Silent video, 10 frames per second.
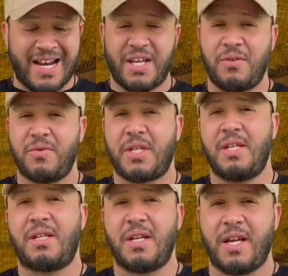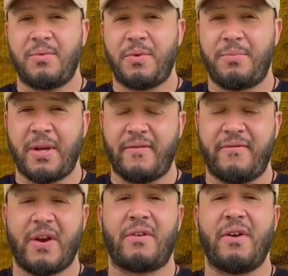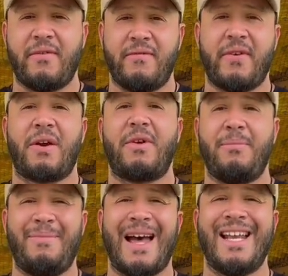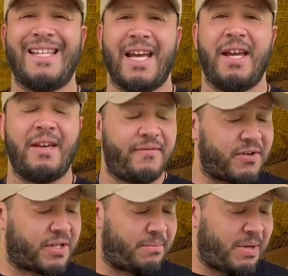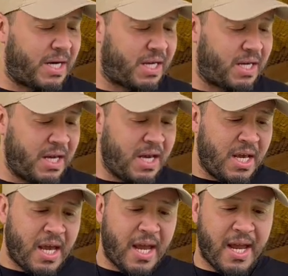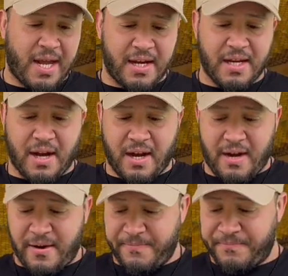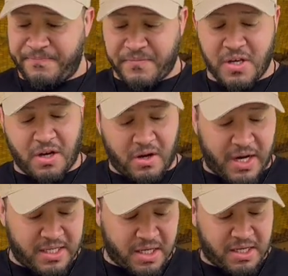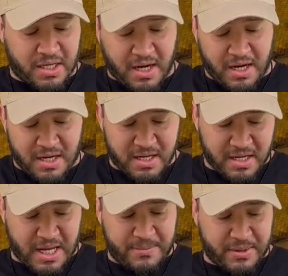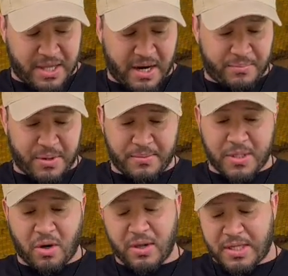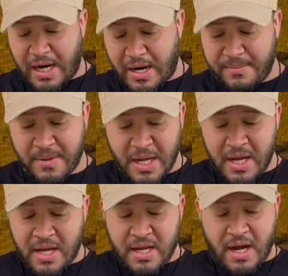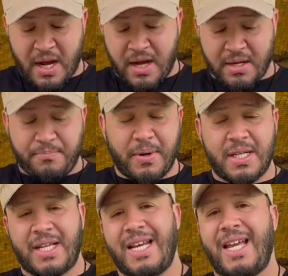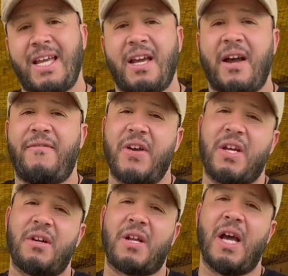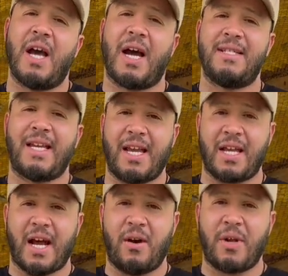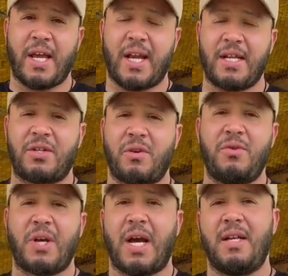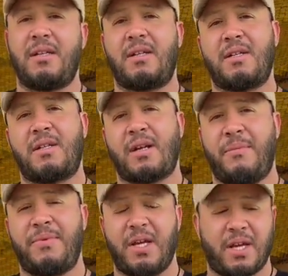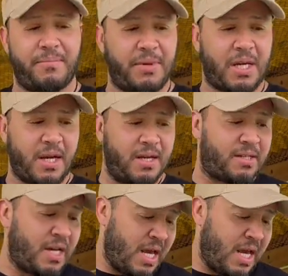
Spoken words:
to use this, it would be a very, very bad day for somebody. And, I just keep it there pretty much all the time. But today I figured I'd take it out and I'd show you guys something, because